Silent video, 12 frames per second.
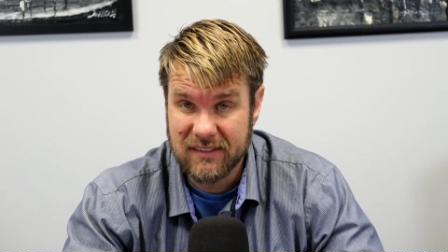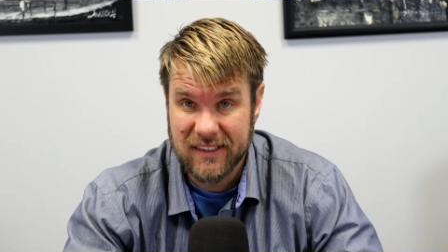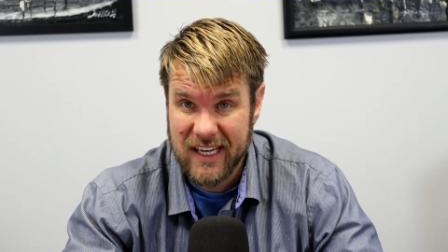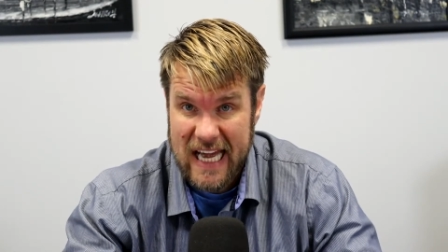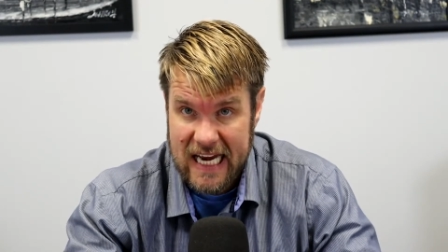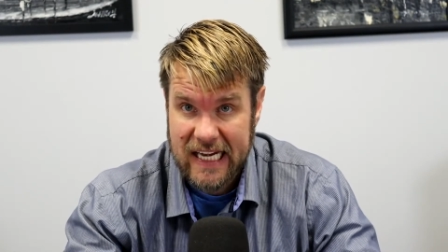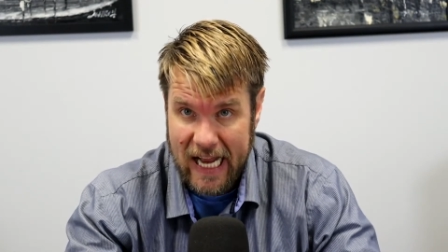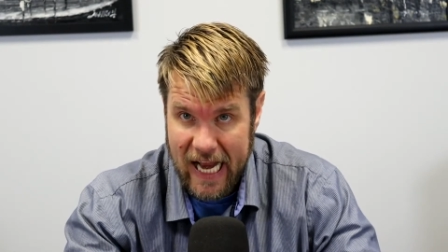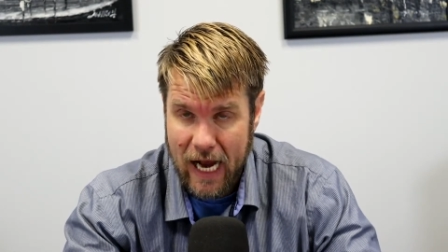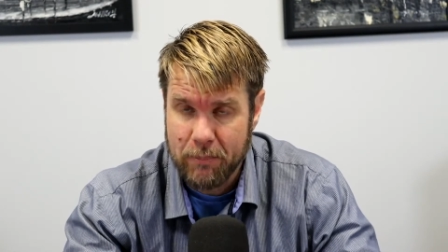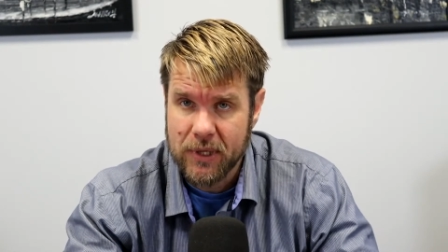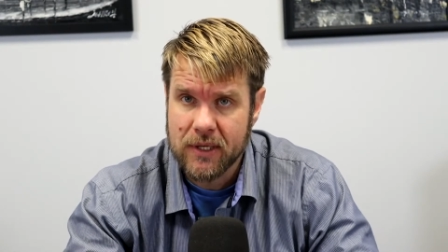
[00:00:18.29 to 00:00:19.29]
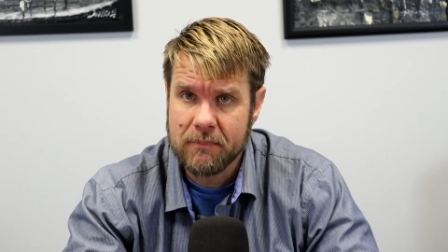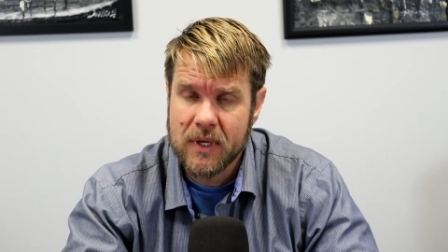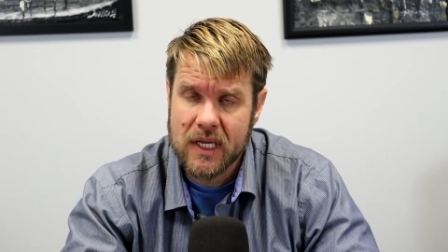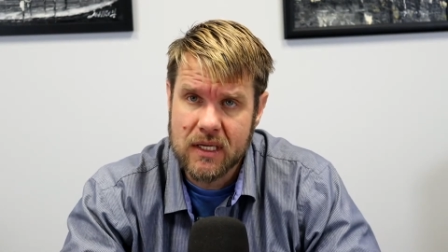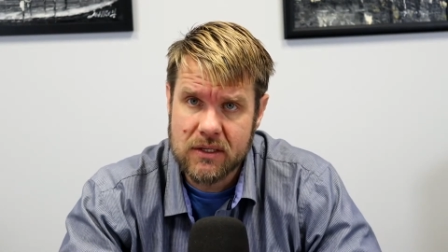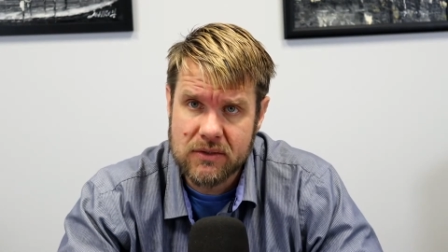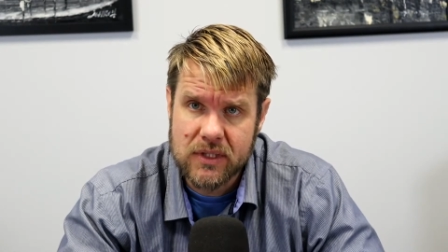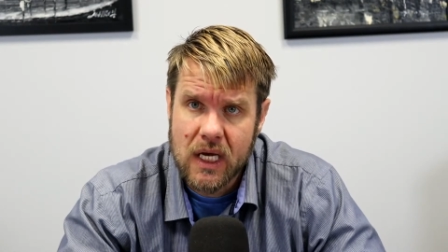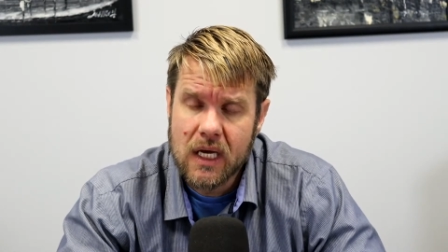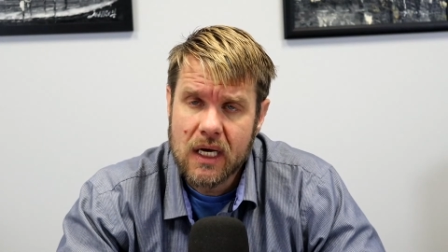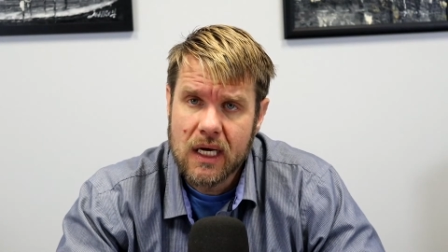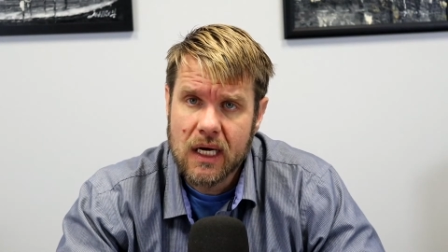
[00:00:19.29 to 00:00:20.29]
can't happen is
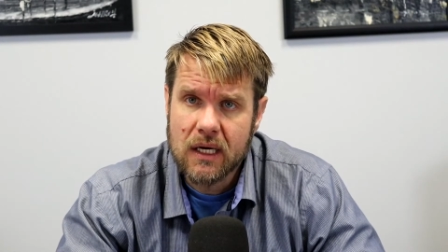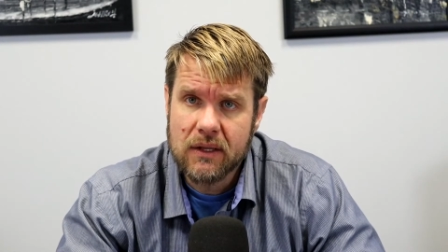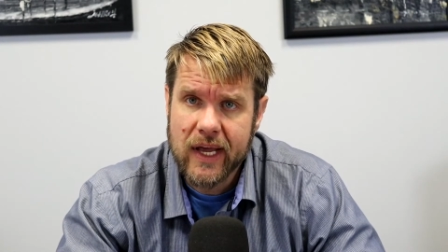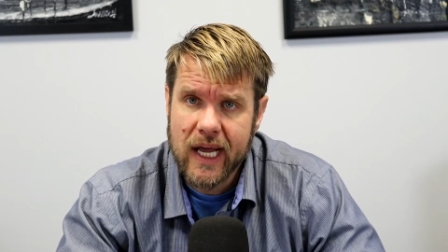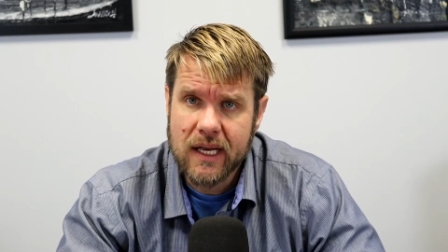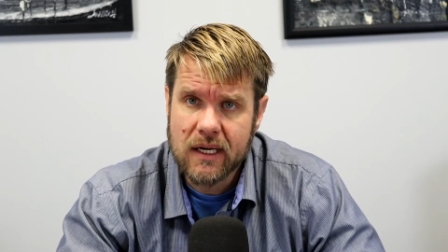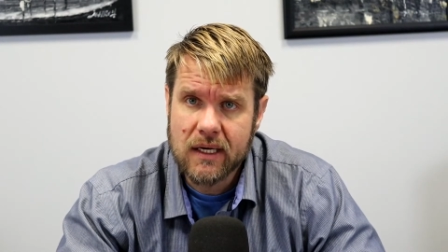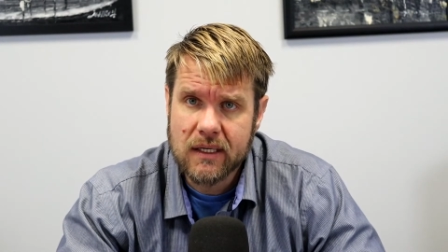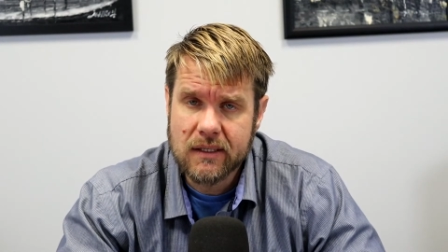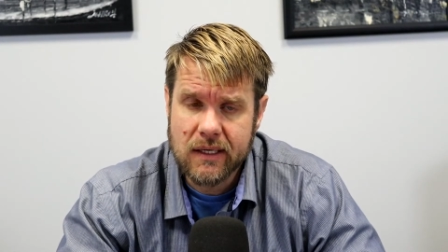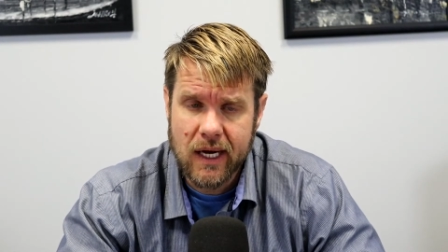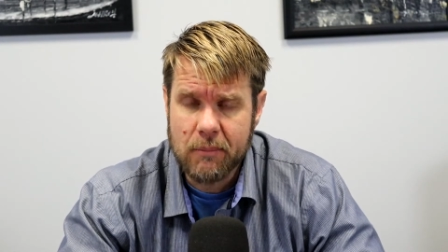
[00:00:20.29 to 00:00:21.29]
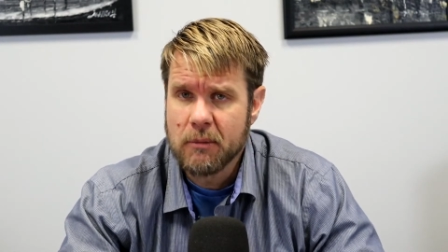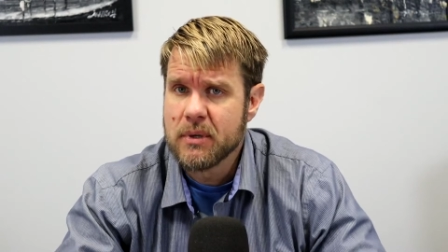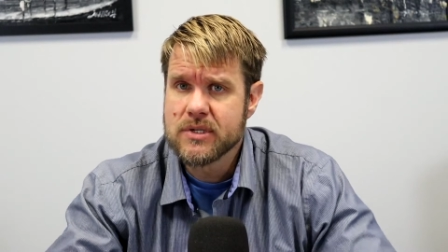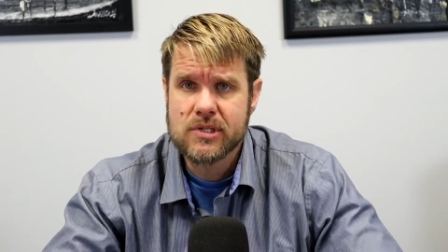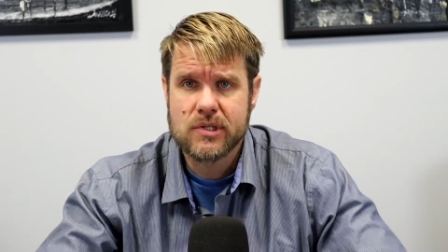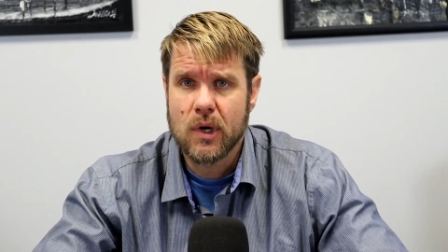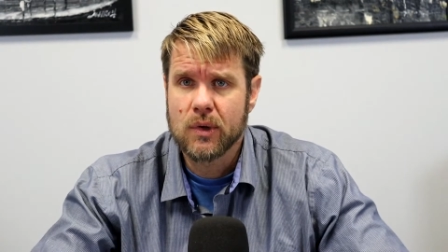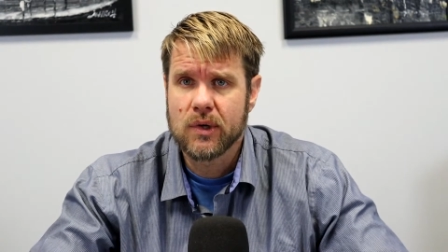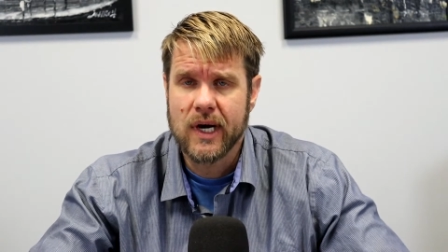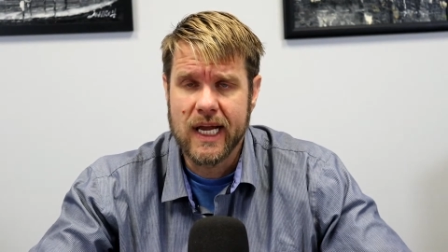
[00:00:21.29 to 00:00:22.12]
that I'm a business owner